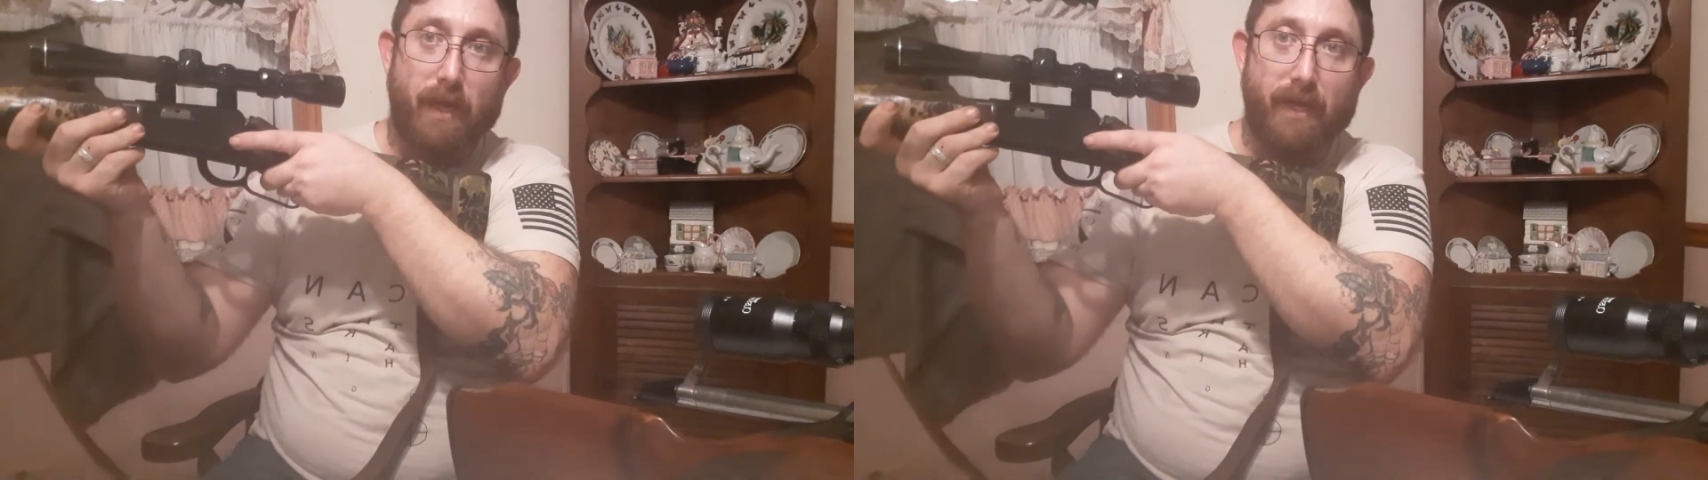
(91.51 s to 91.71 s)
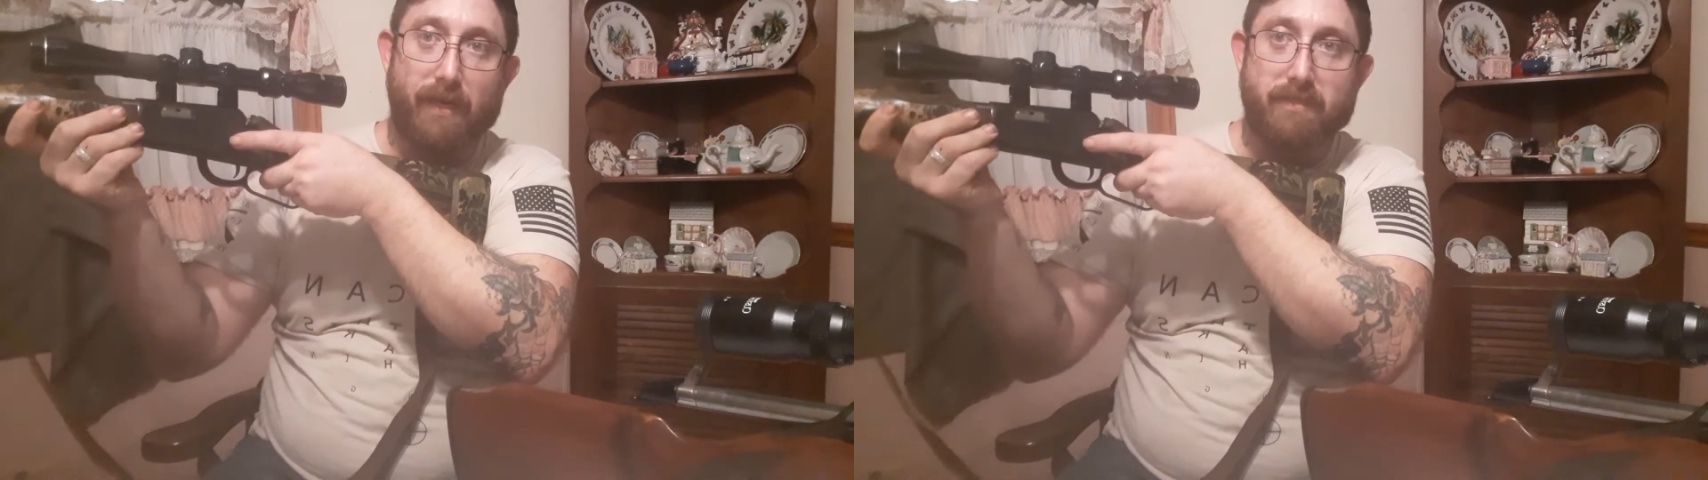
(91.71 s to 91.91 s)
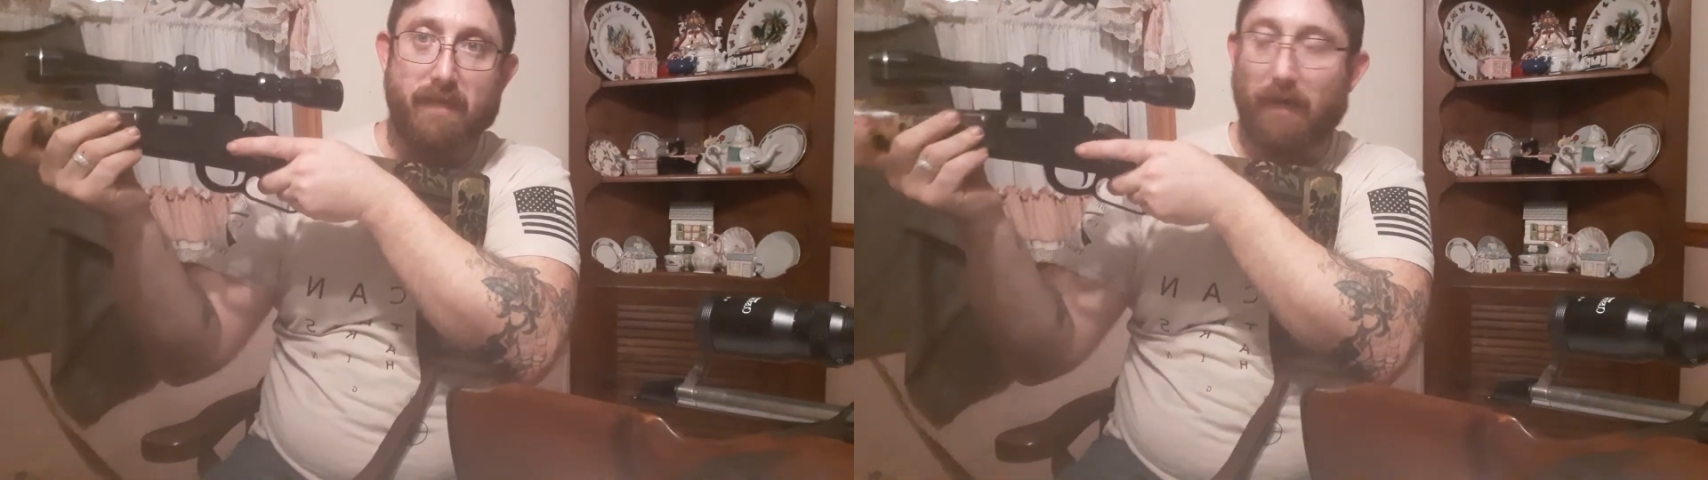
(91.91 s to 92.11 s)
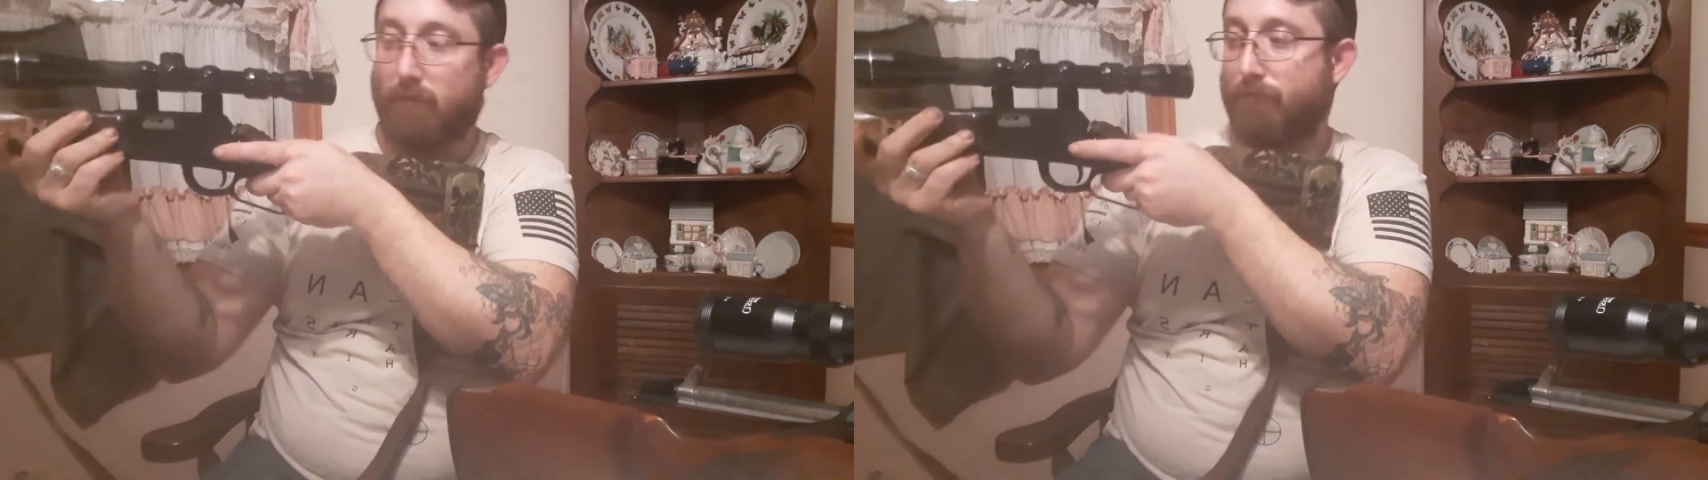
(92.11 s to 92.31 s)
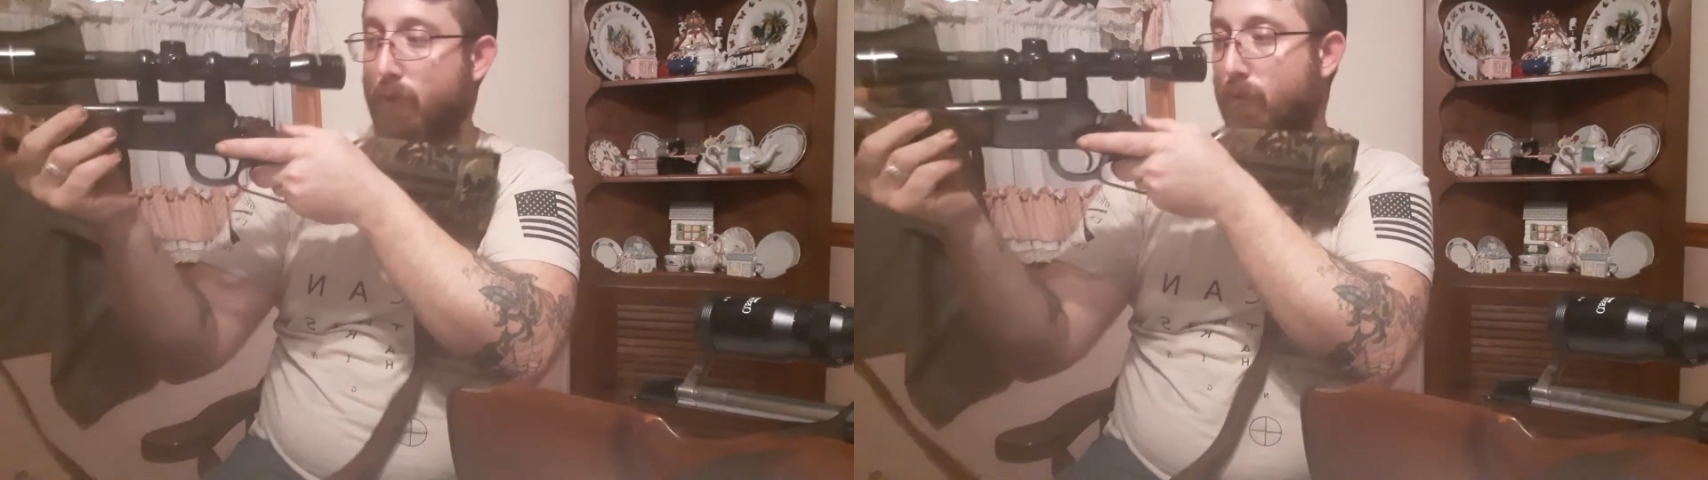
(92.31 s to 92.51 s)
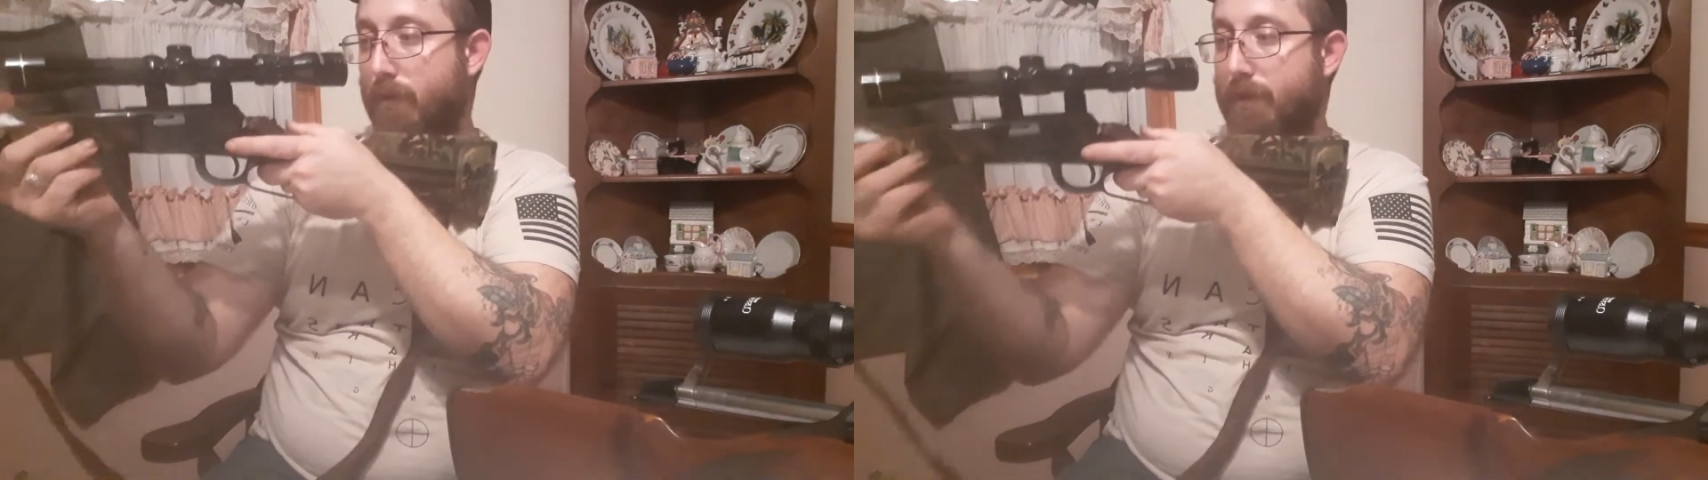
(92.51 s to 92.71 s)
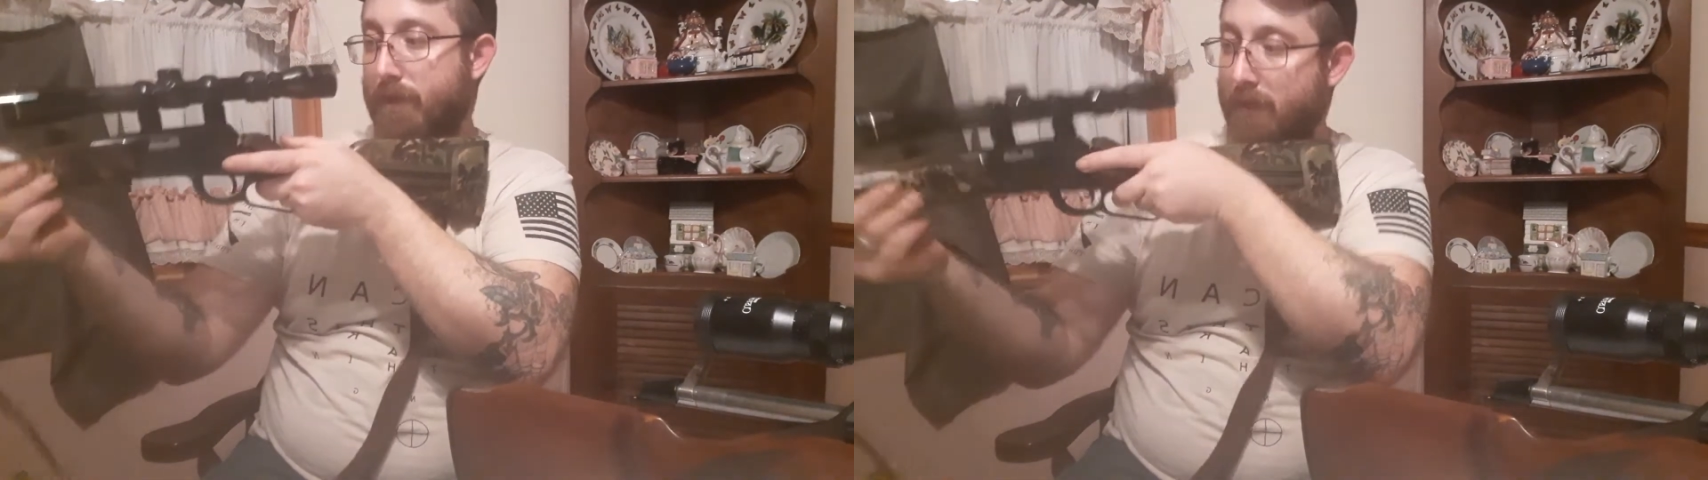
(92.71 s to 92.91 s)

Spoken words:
and then cycle forward.